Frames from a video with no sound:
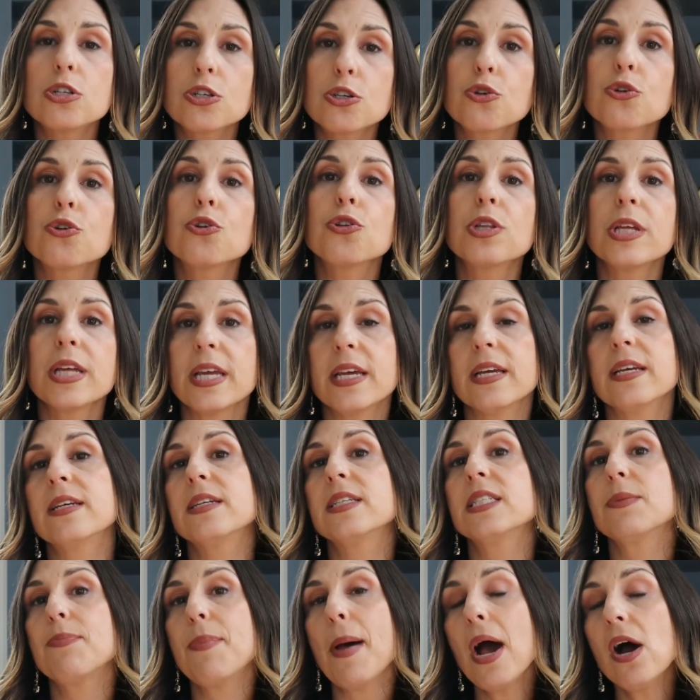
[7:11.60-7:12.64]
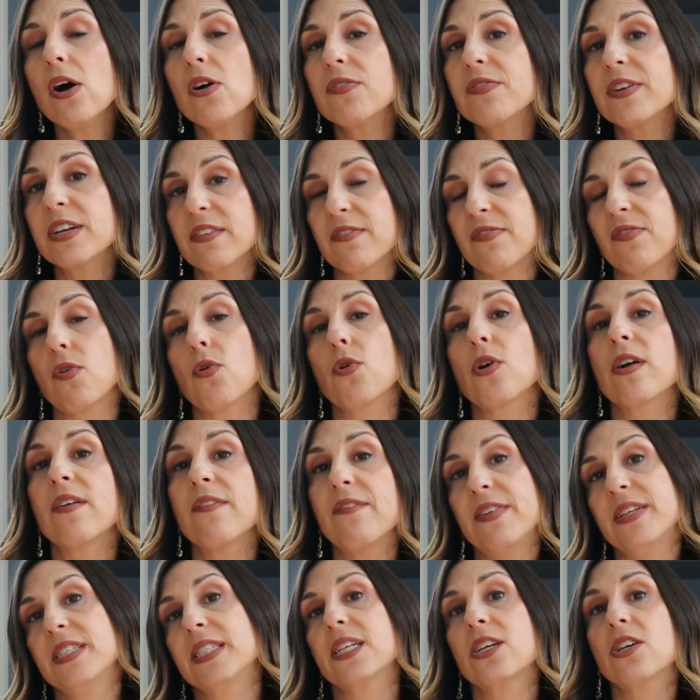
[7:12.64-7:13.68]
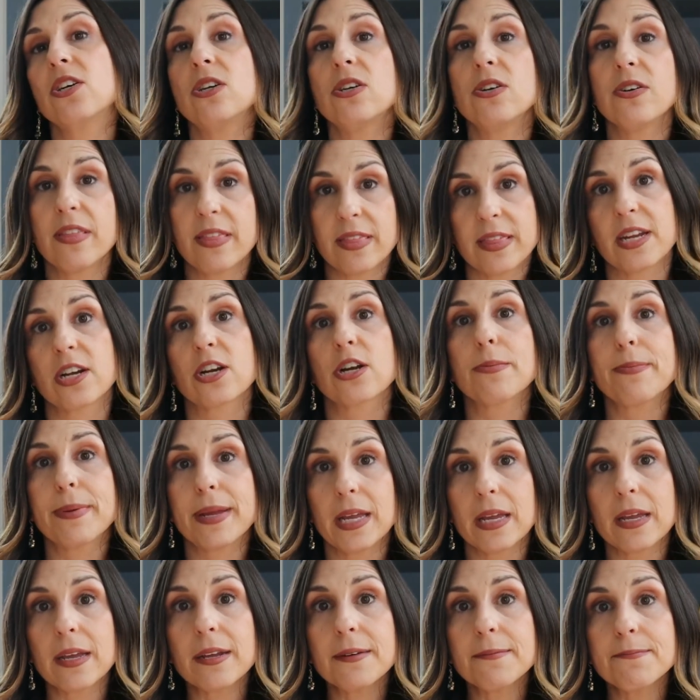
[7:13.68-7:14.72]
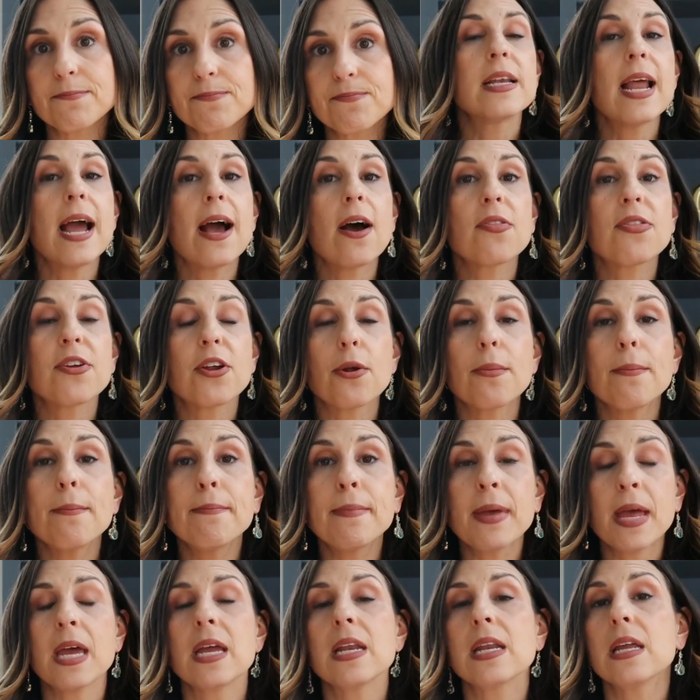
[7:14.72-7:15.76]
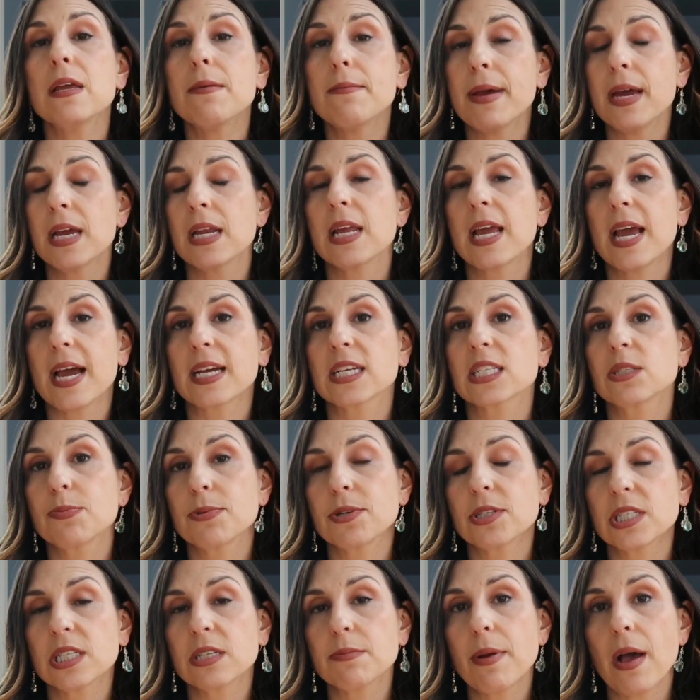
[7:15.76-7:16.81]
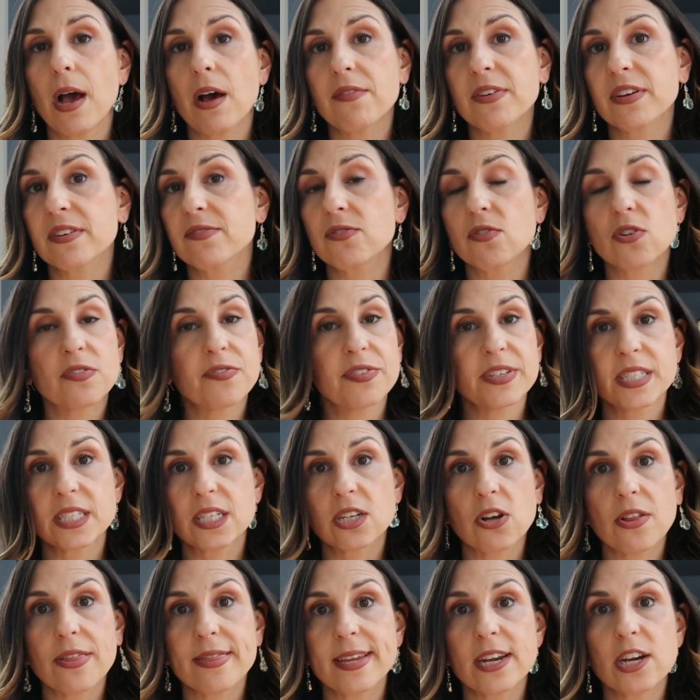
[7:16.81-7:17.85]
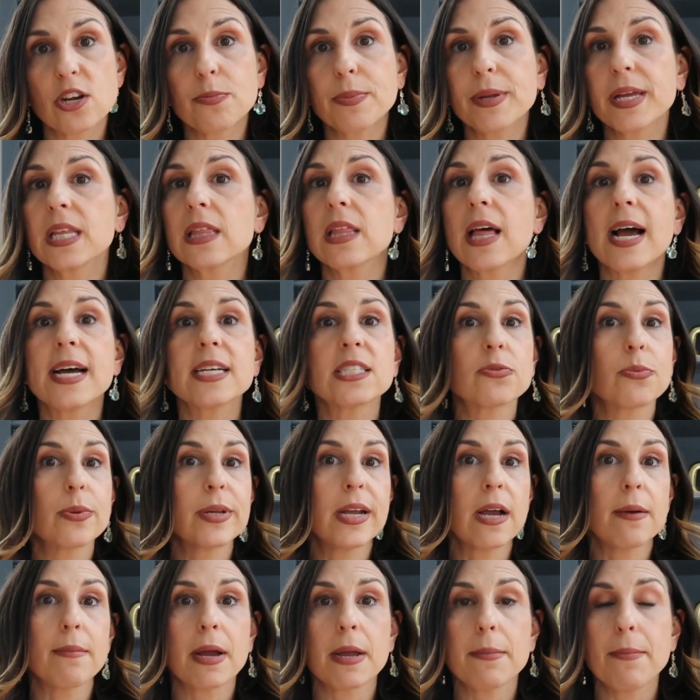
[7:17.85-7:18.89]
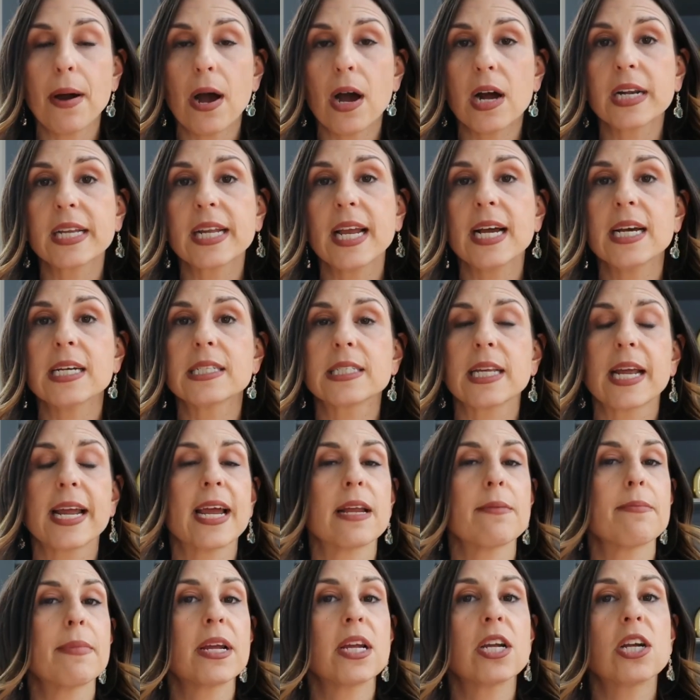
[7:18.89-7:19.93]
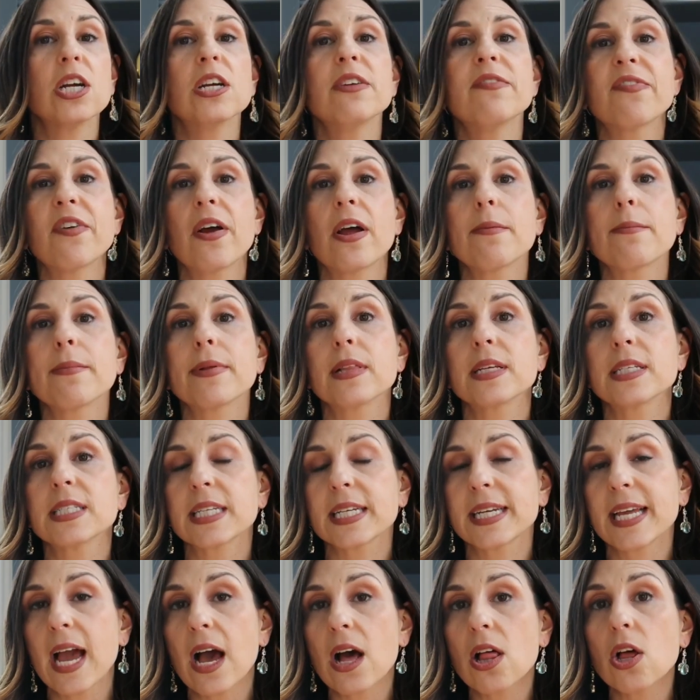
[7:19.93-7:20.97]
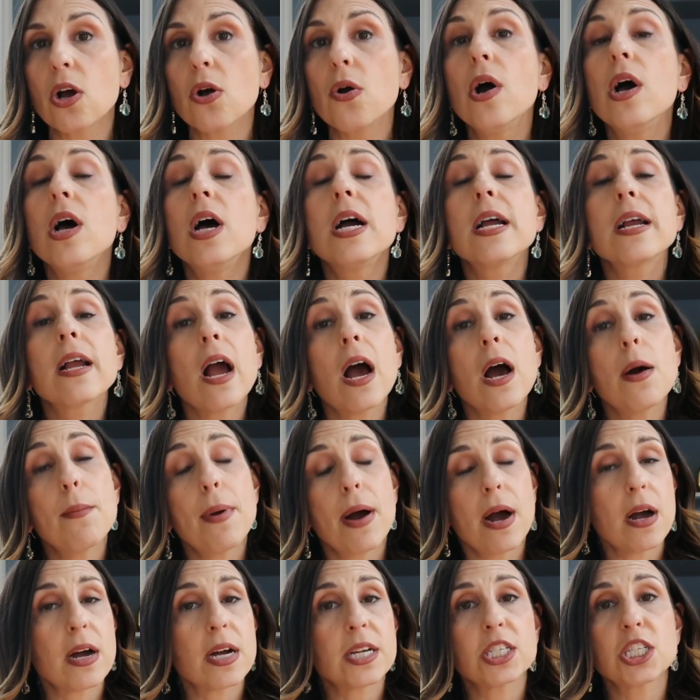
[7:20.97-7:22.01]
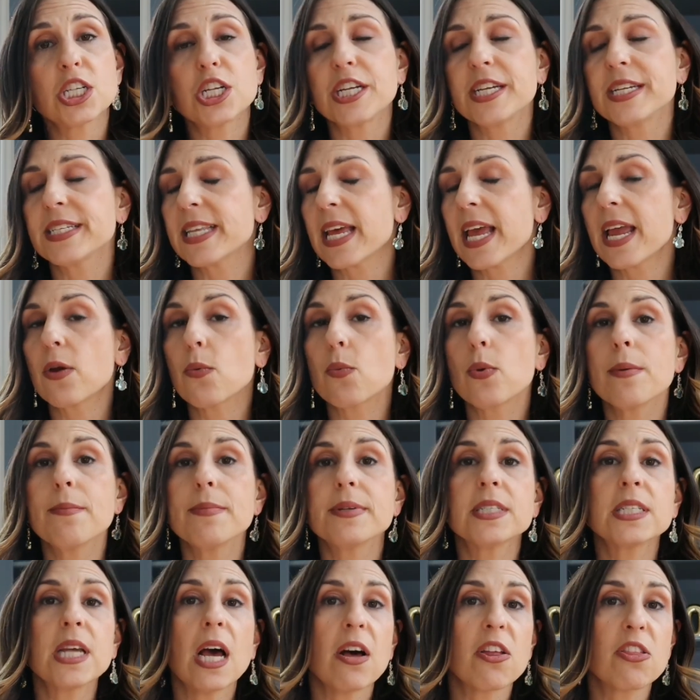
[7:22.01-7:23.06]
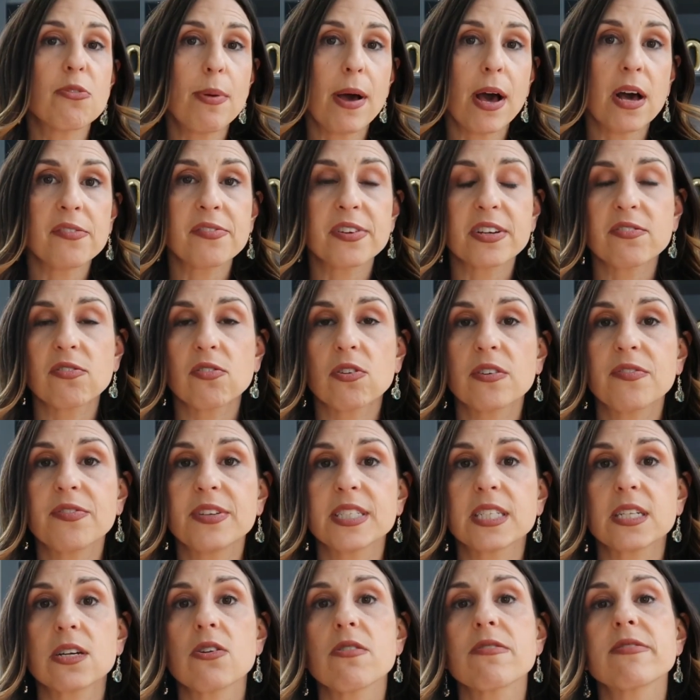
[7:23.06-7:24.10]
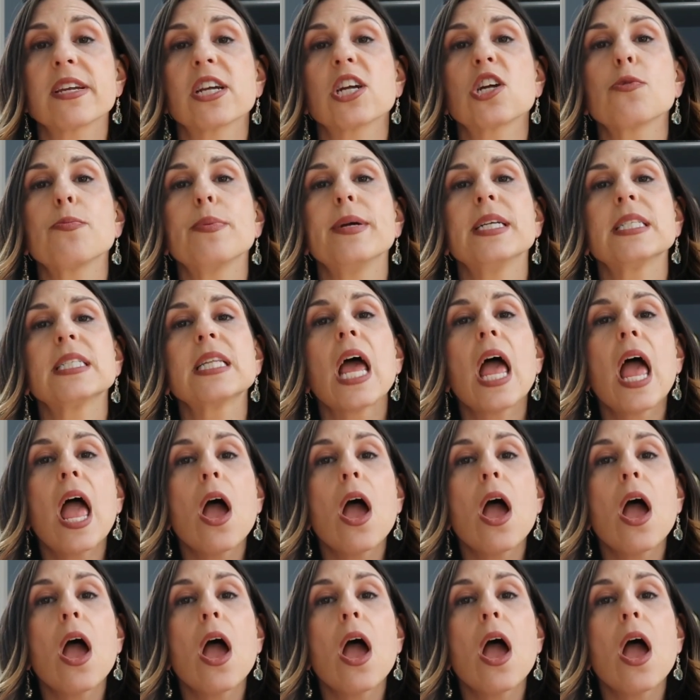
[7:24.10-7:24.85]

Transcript: truly is pelvic floor physical therapy. Now, there are many, many experts in pelvic floor physical therapy. Last week on my podcast, I had my good friend Melissa Gallo come on. She's a women's health pelvic floor physical therapist.